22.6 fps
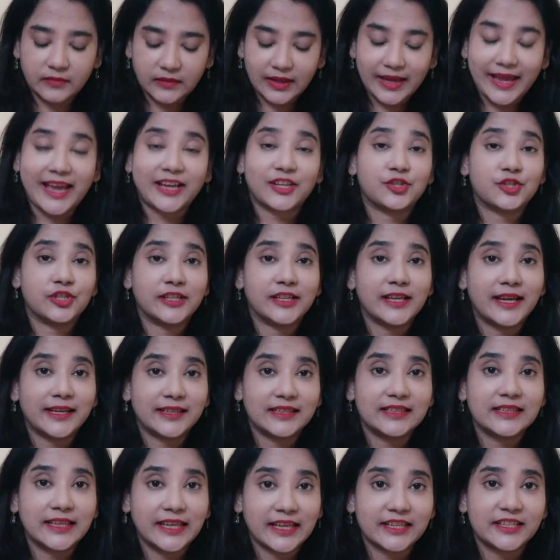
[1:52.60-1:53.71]
actually I
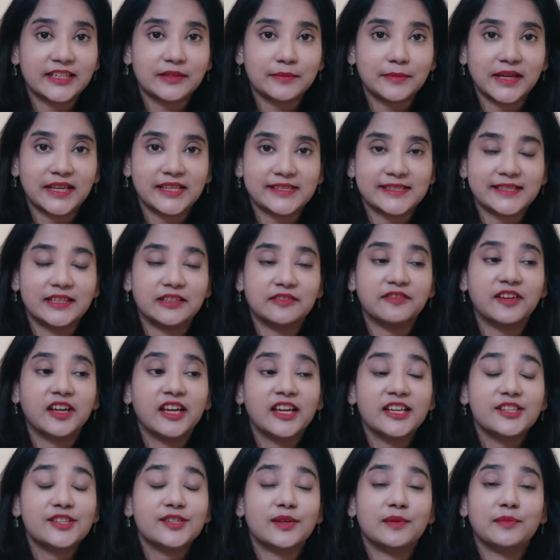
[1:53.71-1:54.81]
didn't get it myself,
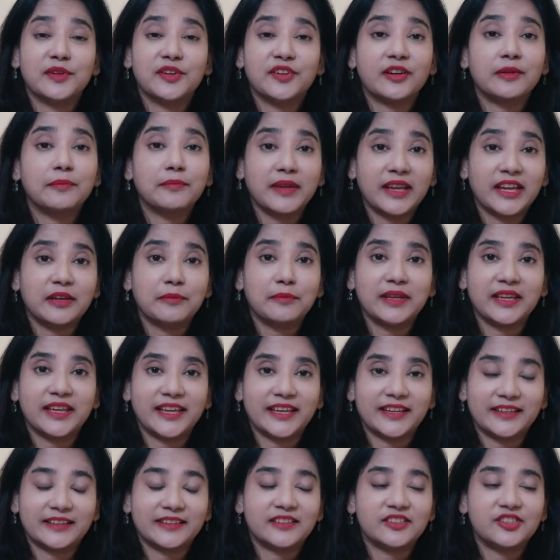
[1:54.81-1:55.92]
Samira made me
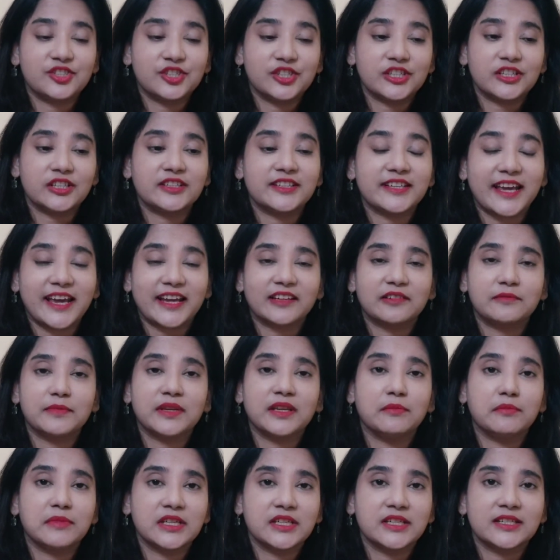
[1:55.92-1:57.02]
get it. She tagged me
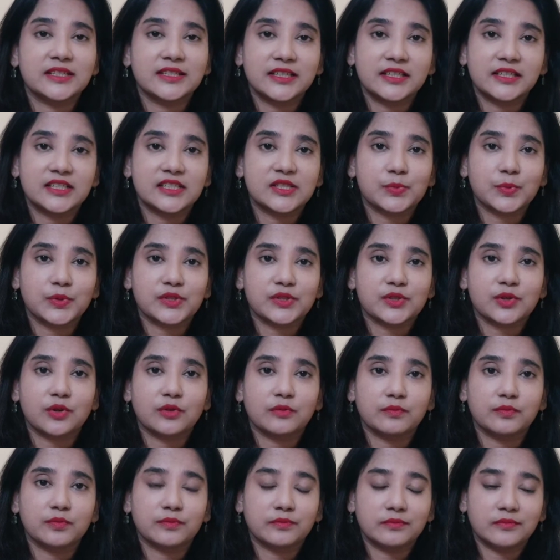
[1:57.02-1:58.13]
immediately. This
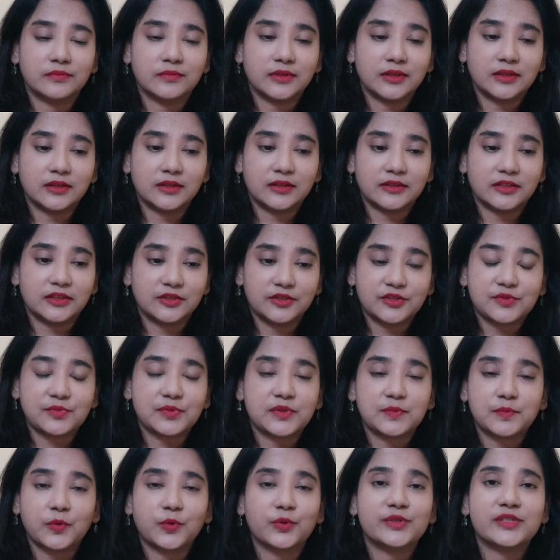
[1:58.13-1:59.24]
was
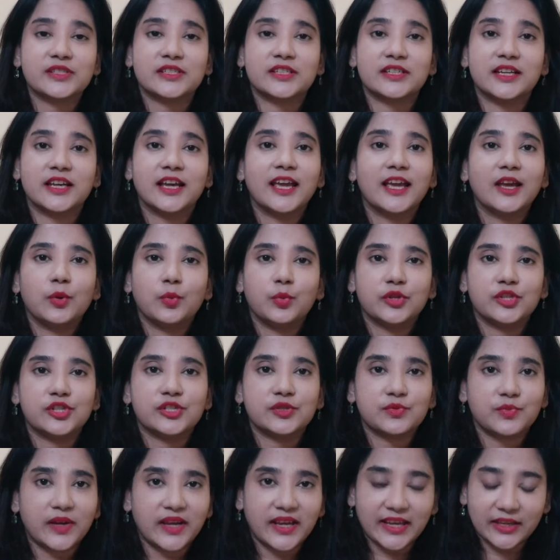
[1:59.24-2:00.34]
posted, which
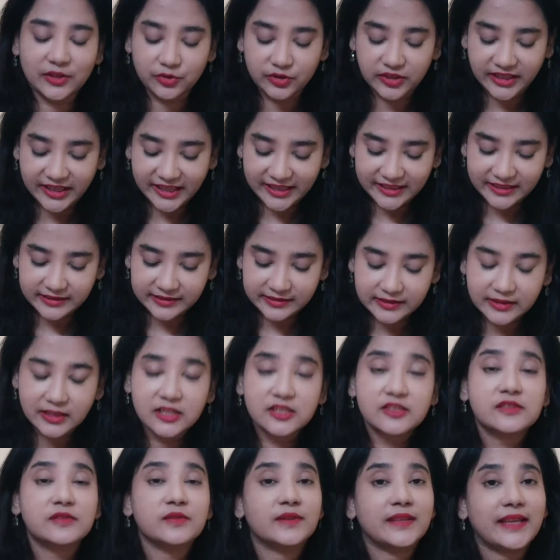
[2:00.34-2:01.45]
is why I could get it.
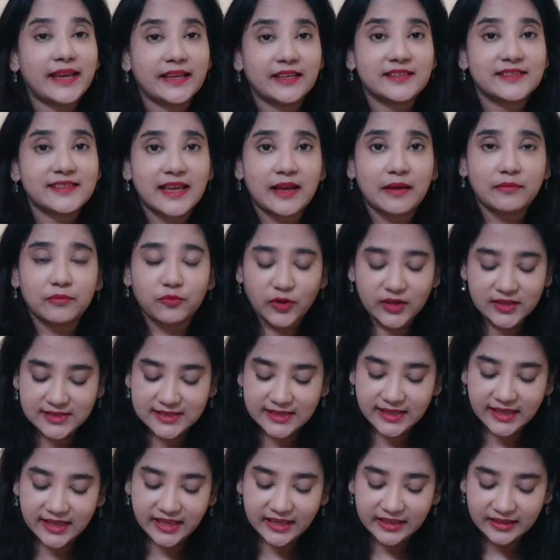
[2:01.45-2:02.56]
So thanks Sam once
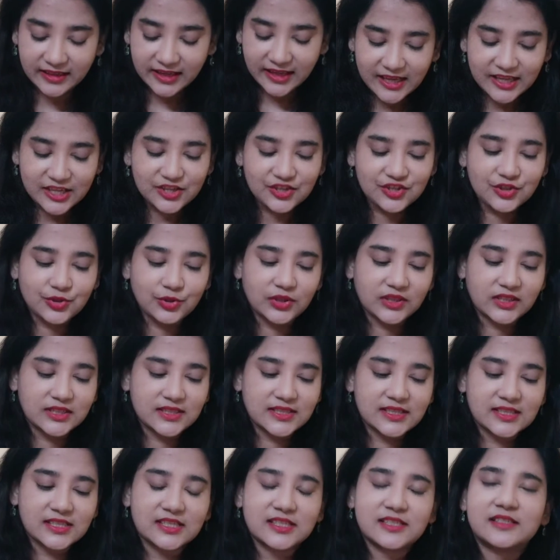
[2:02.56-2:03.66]
again. So this
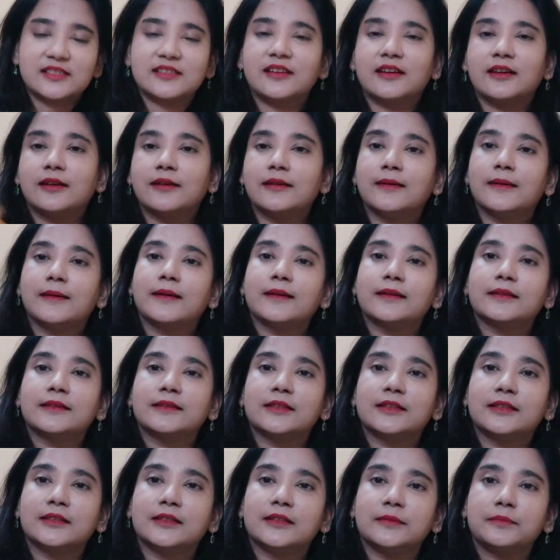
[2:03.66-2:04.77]
is
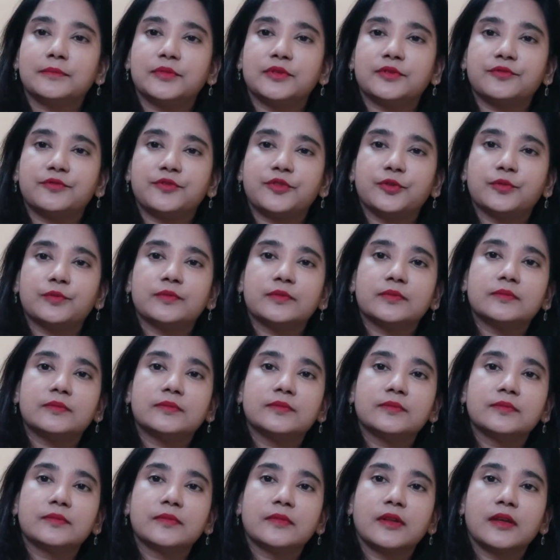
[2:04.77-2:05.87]
the perfume.
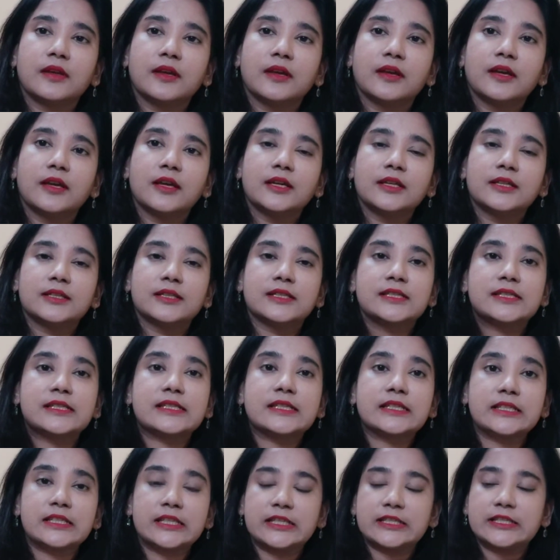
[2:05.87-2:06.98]
This is the
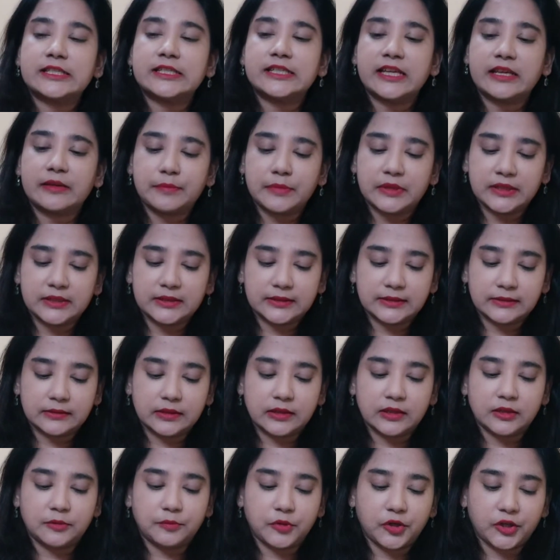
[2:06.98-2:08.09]
30 ml
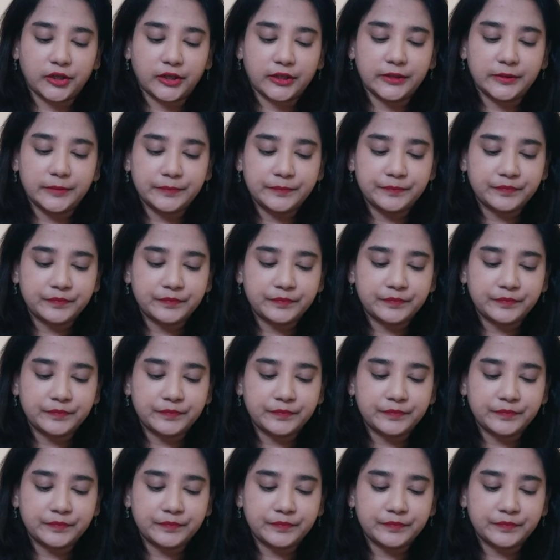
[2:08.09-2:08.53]
bottle,